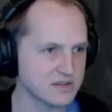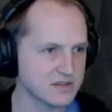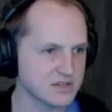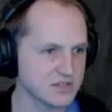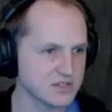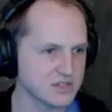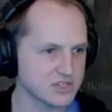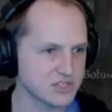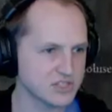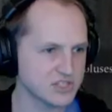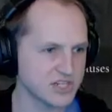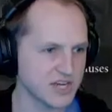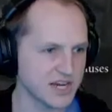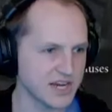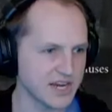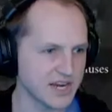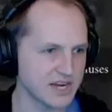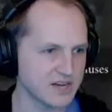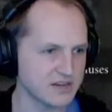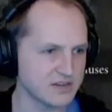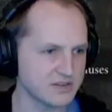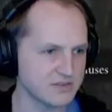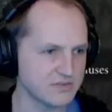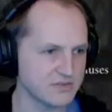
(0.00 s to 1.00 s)
Shack
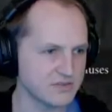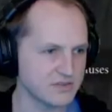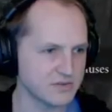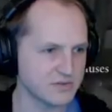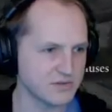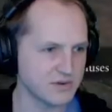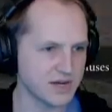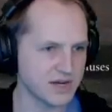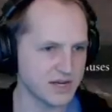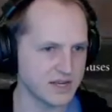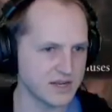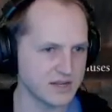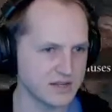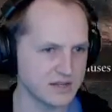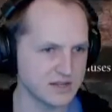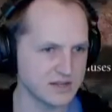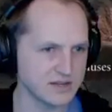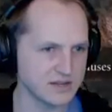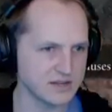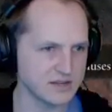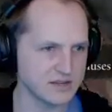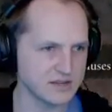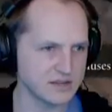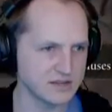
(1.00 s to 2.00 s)
of the Rotting.
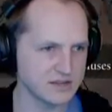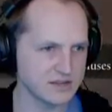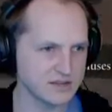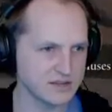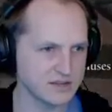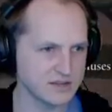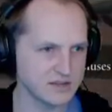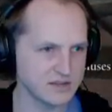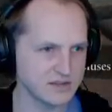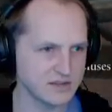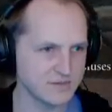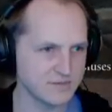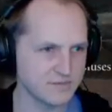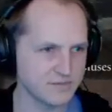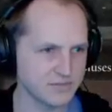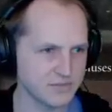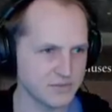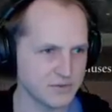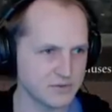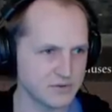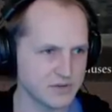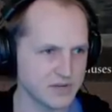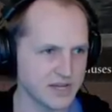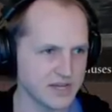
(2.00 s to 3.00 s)

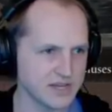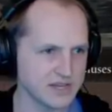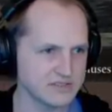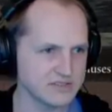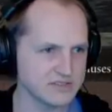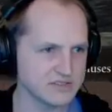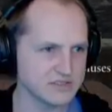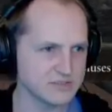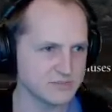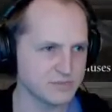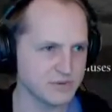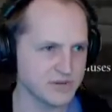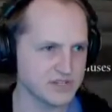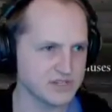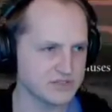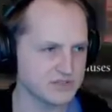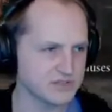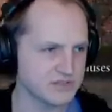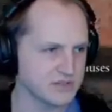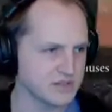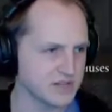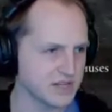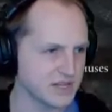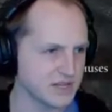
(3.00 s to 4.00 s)
Well, it has a special
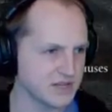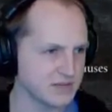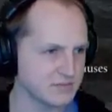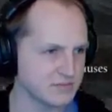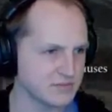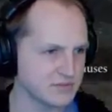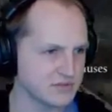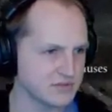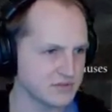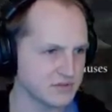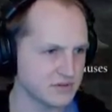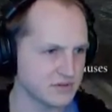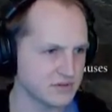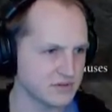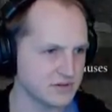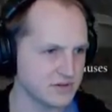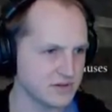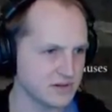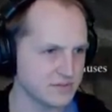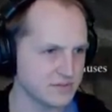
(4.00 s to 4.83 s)
name, so I'm